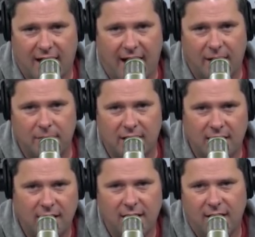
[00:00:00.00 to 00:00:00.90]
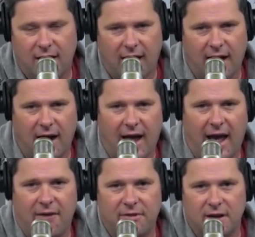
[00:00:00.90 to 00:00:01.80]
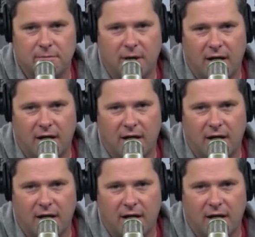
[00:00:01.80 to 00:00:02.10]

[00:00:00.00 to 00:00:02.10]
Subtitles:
item in and have him